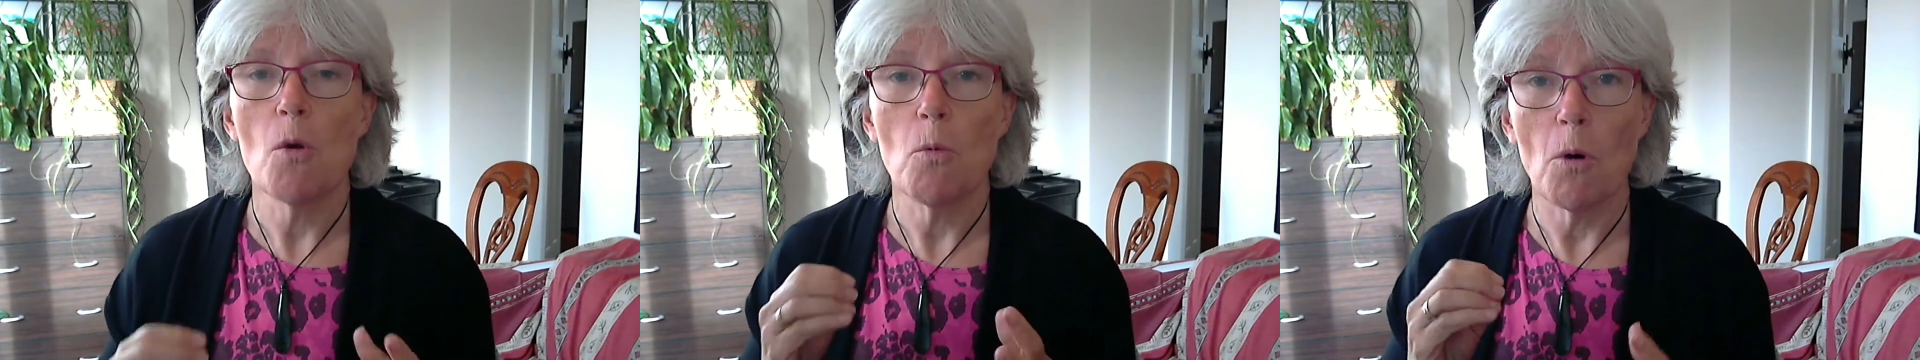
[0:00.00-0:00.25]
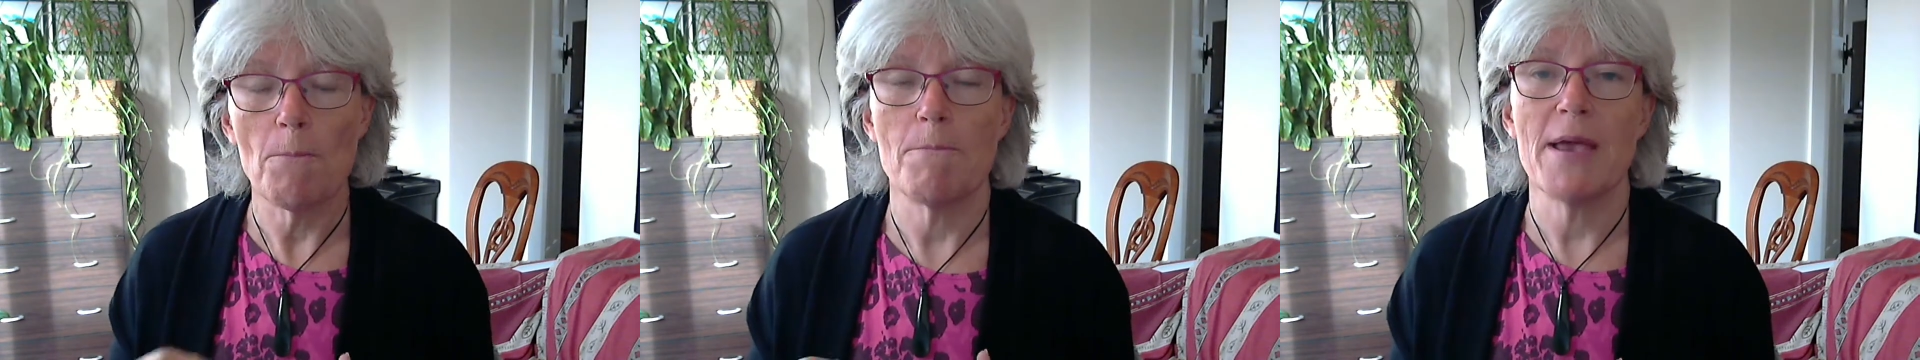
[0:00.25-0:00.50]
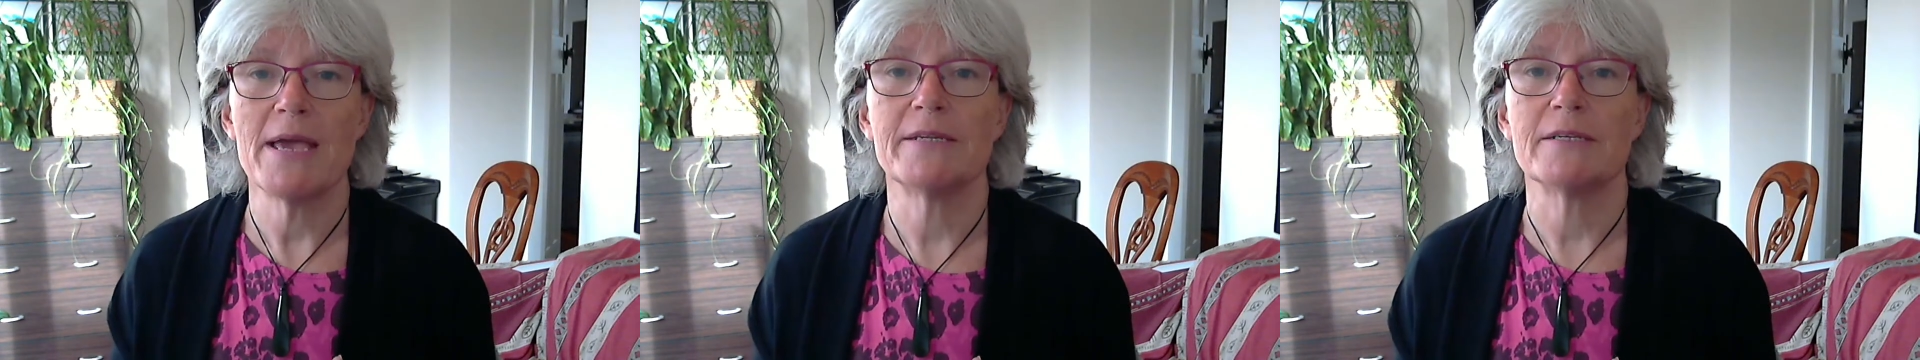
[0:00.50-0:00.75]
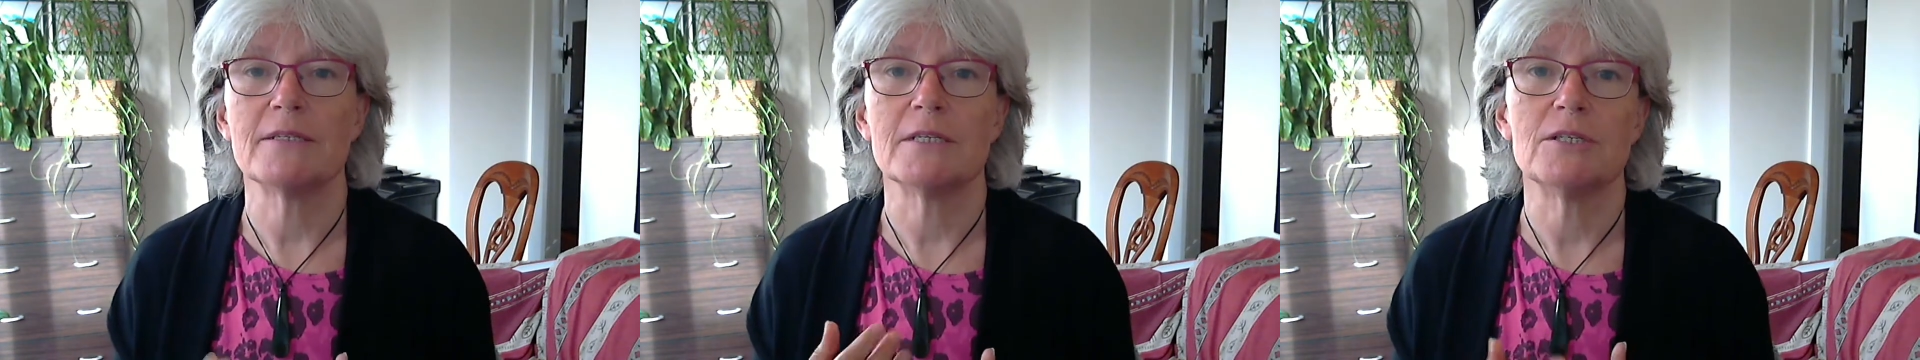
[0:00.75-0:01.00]
What
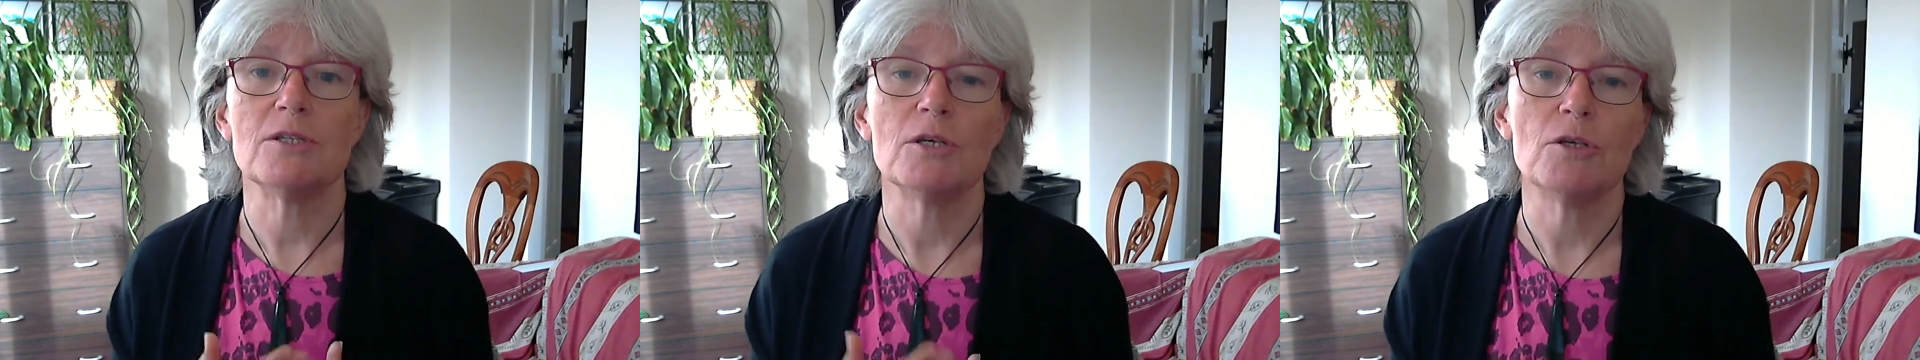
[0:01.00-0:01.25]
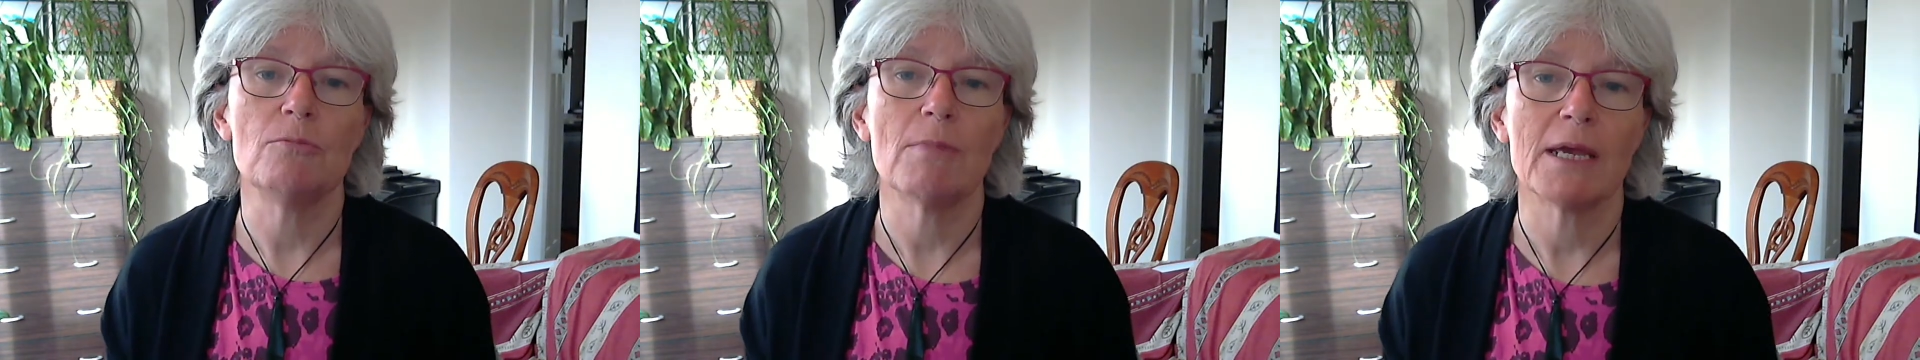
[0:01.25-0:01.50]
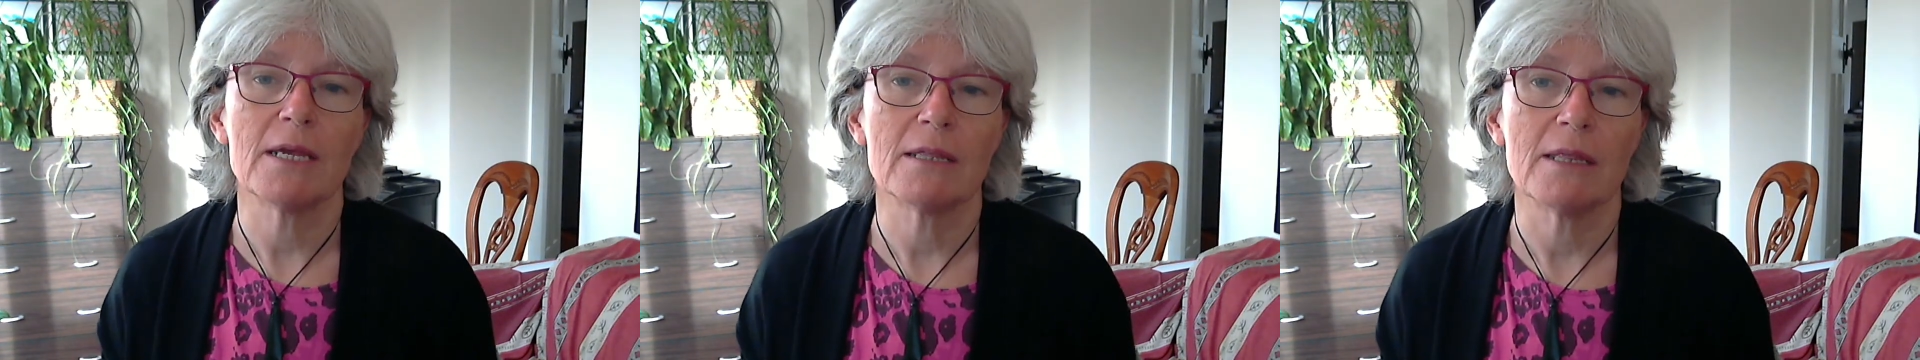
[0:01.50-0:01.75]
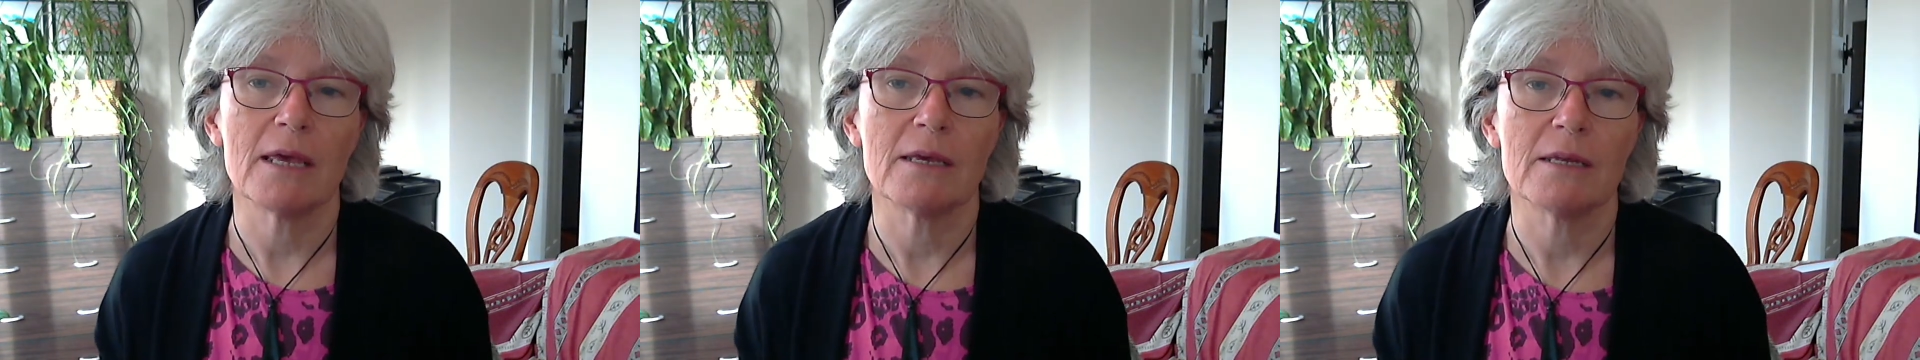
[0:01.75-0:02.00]
matters is that you make
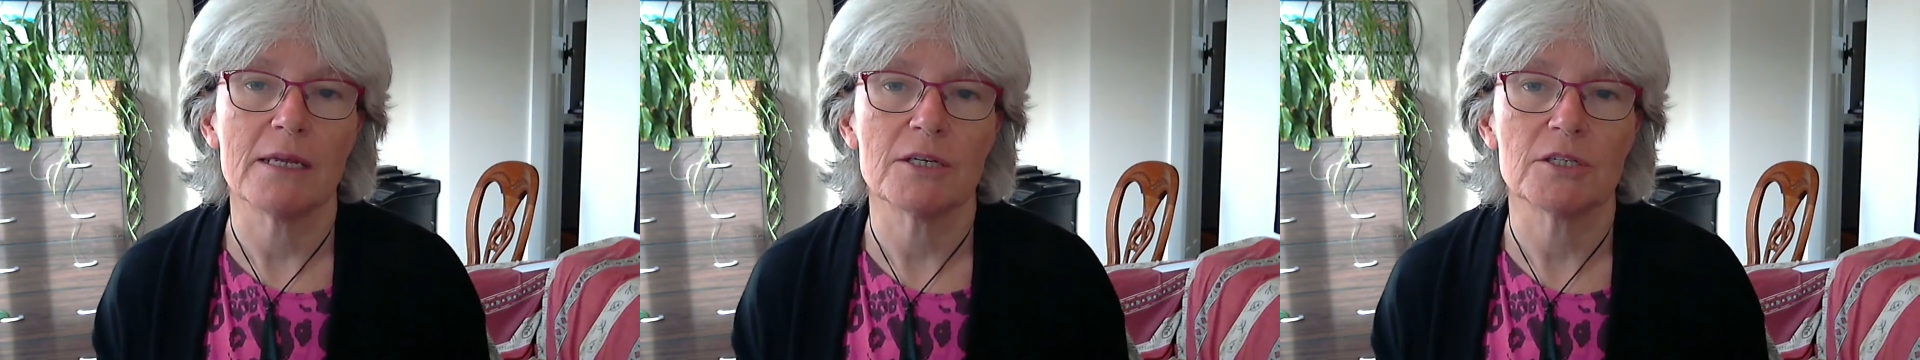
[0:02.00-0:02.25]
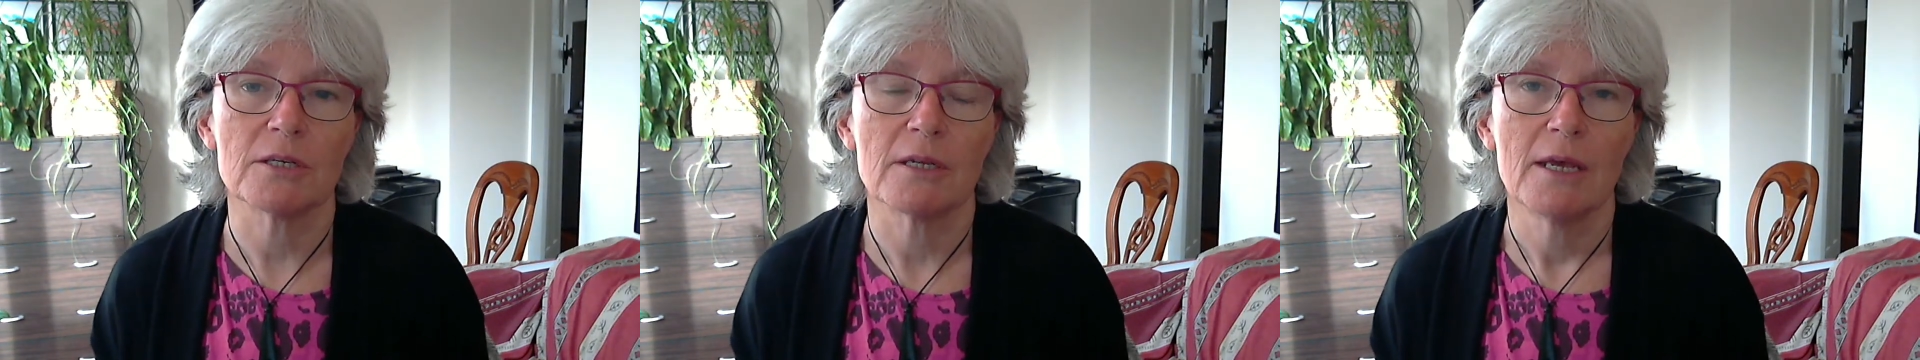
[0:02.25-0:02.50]
that connection.